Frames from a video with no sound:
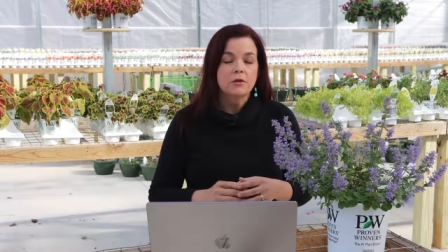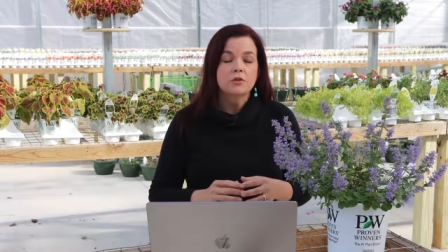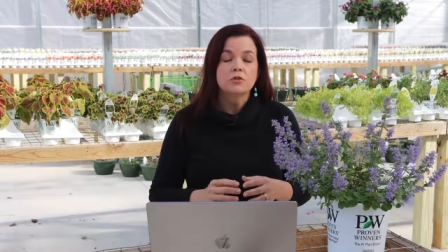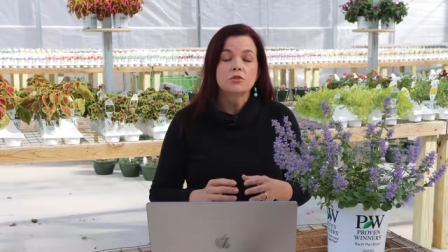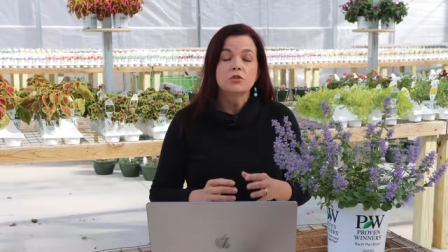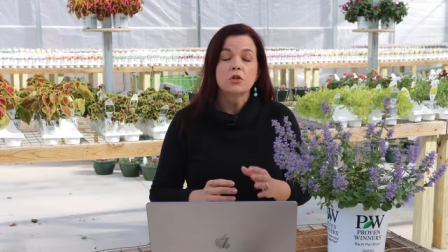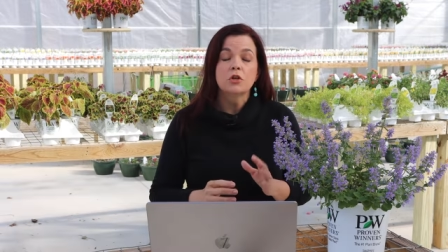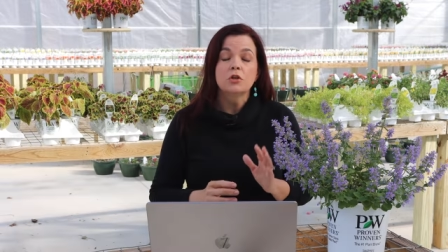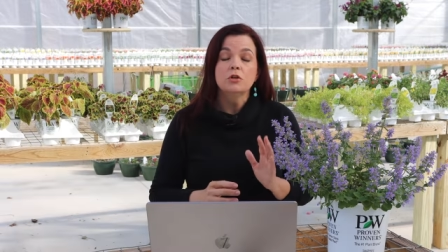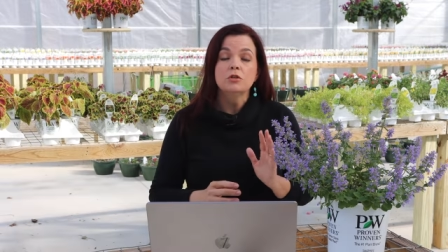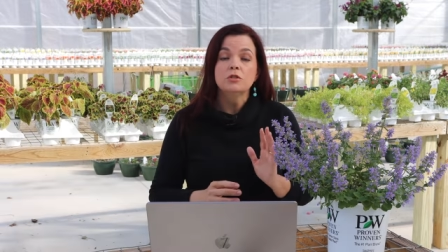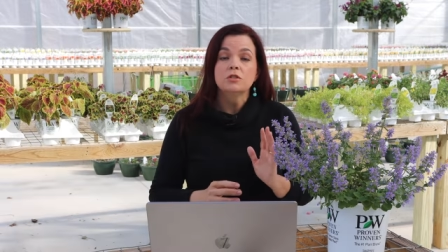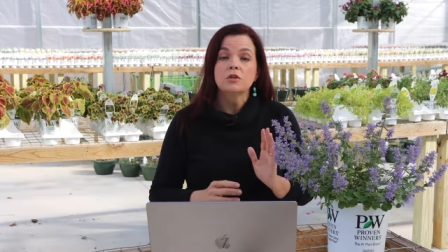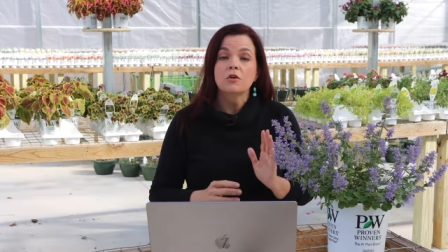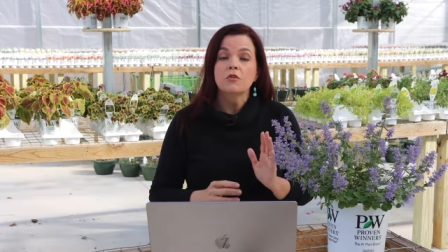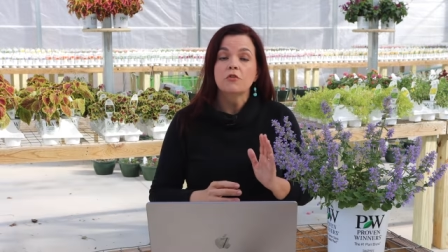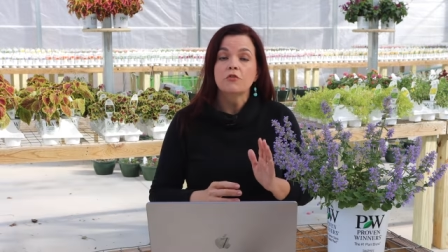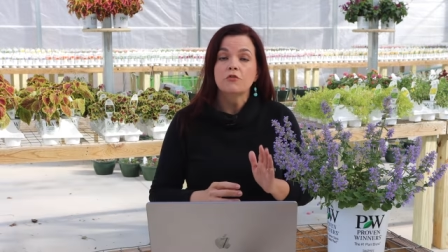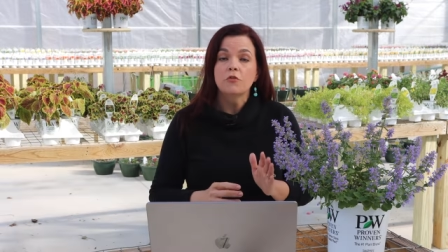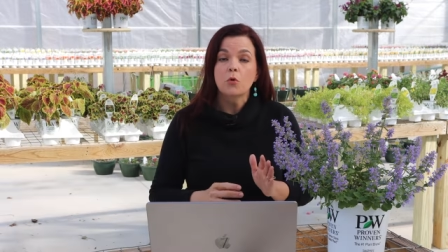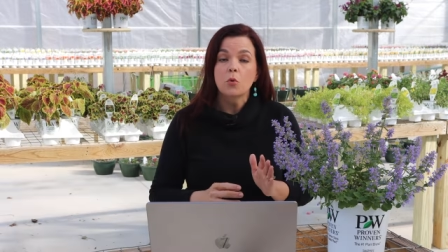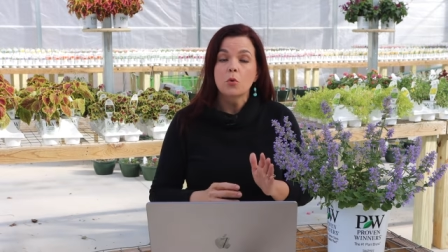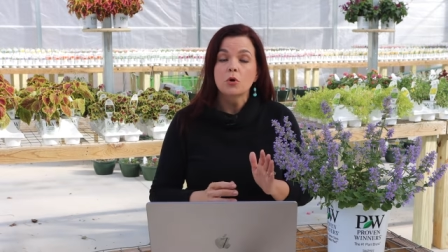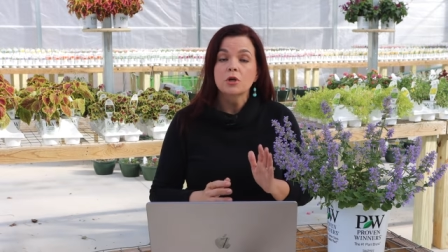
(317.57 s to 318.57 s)
Zones
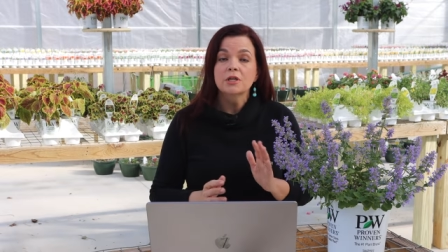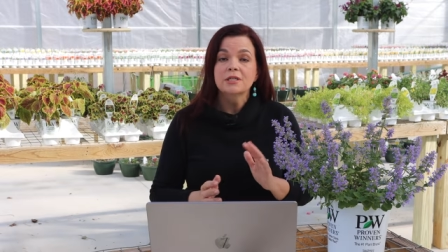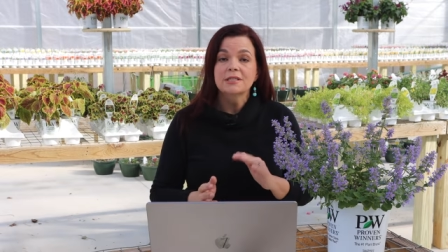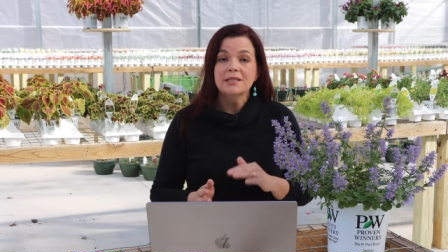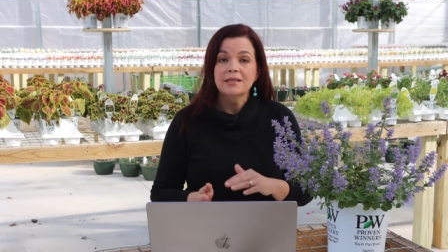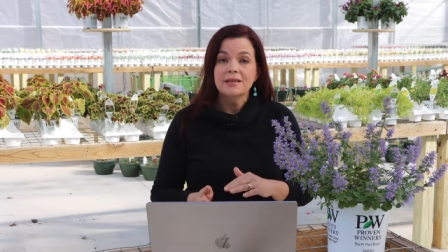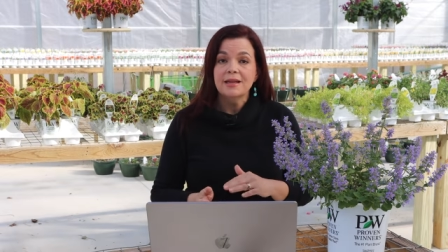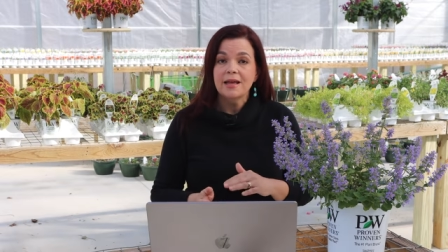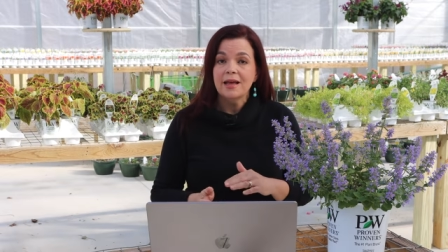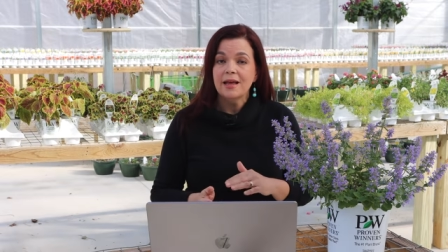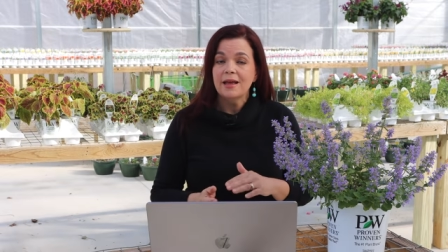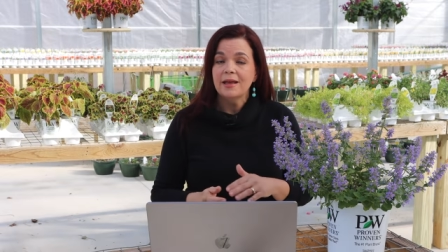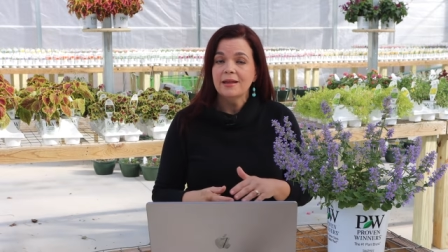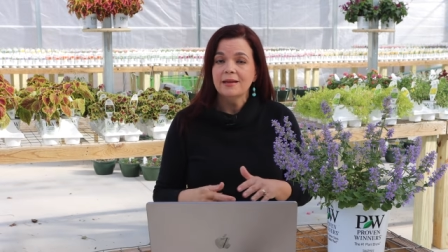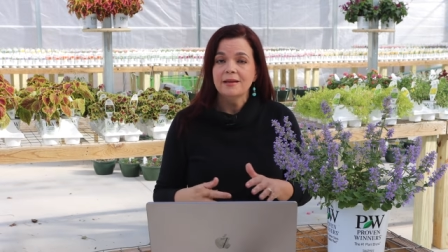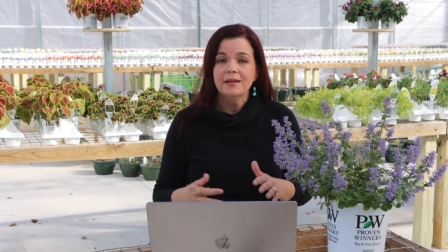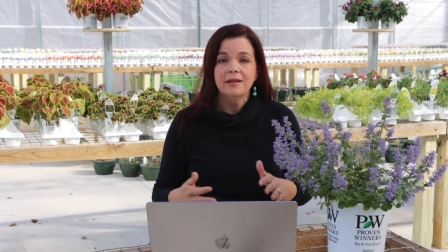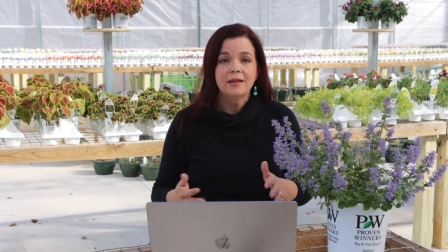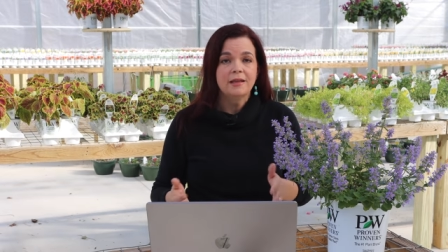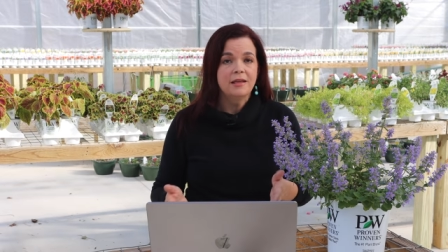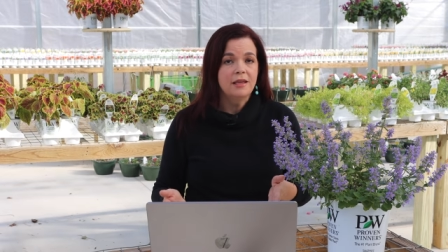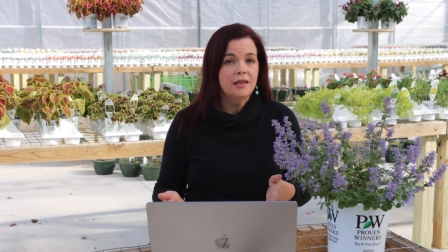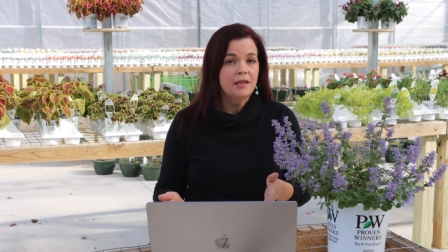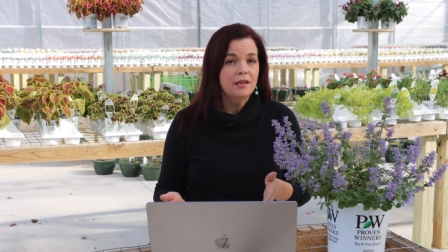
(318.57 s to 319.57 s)
four to nine,
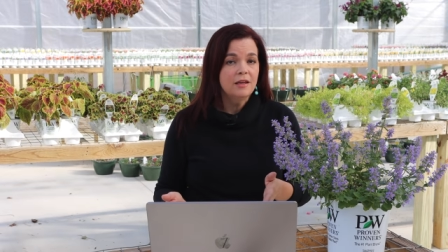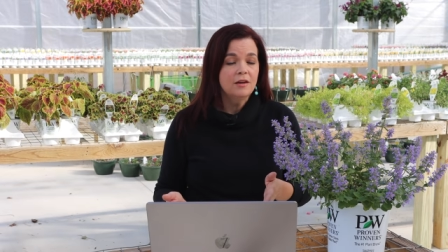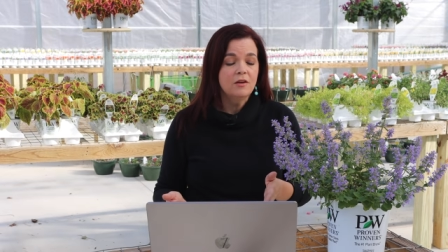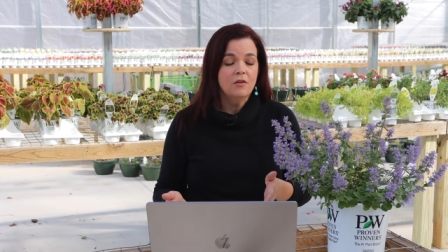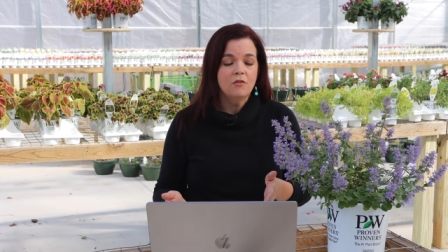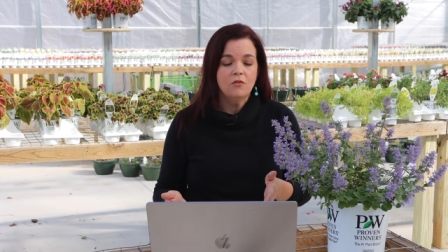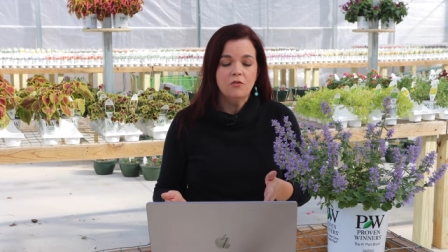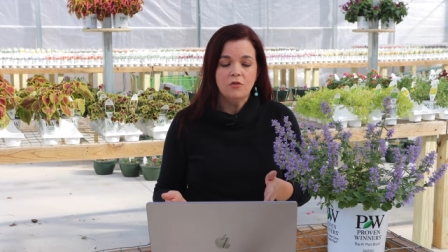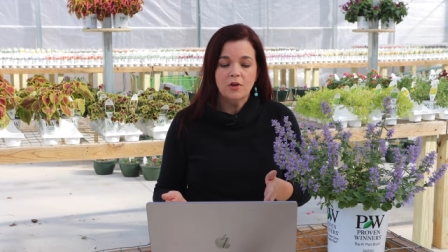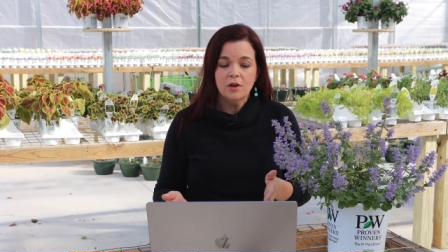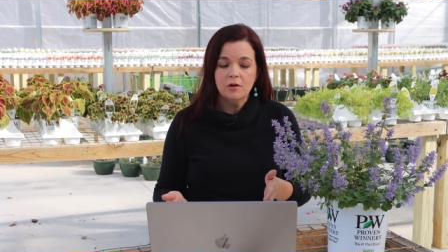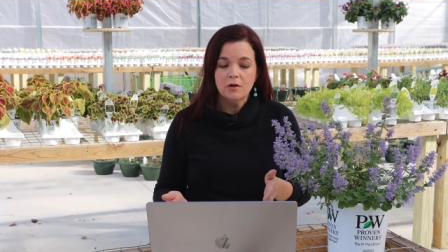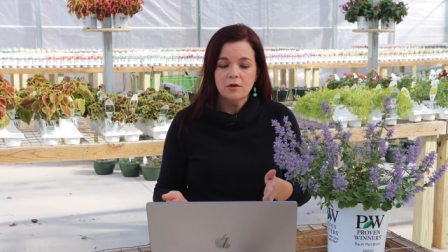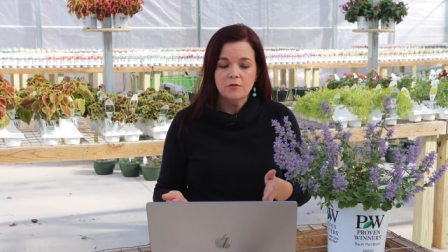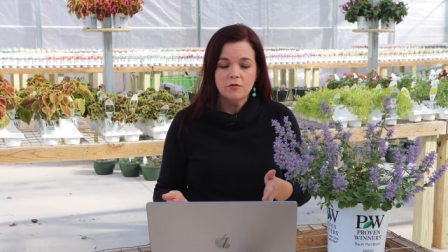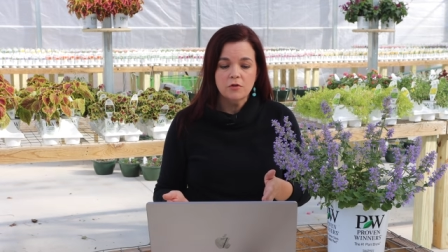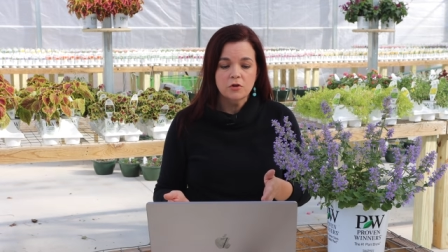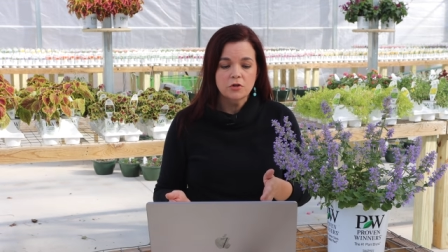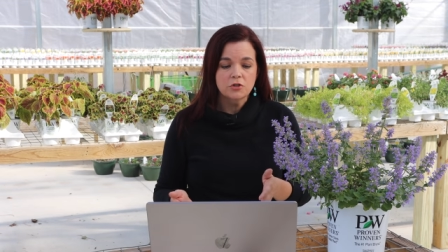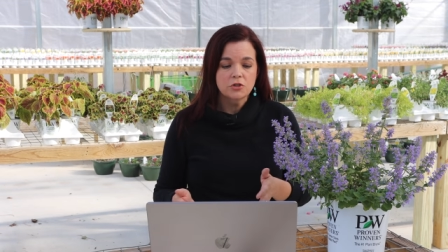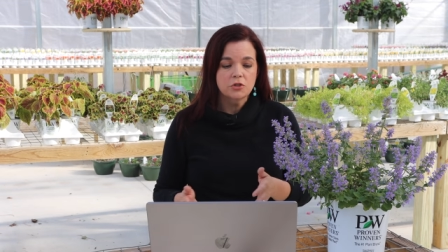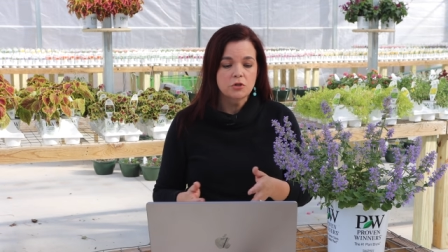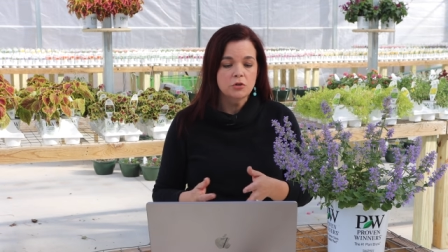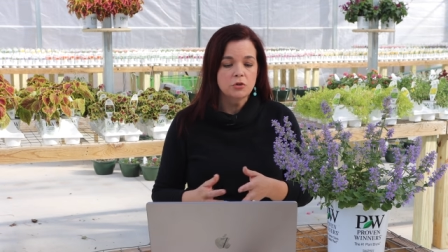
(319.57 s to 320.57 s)
again, very
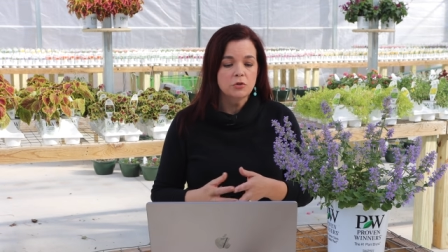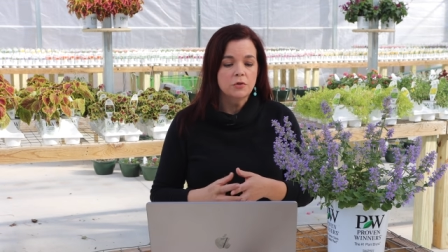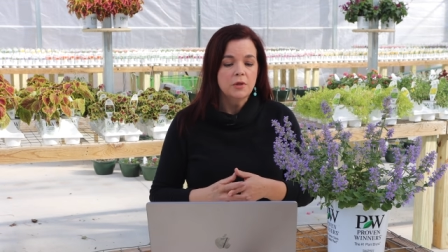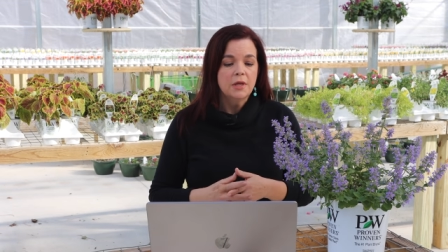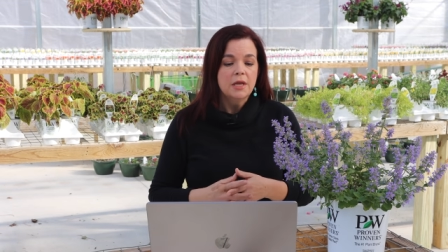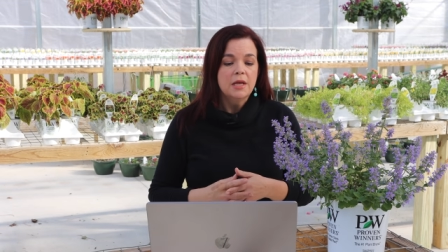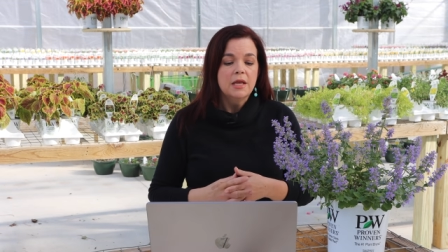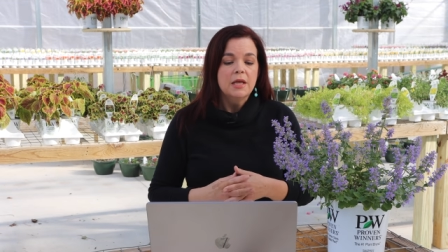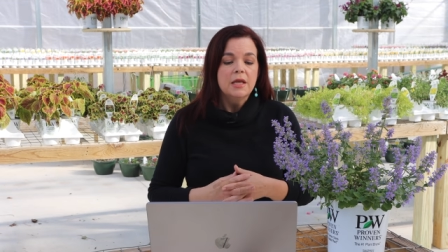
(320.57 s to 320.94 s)
versatile.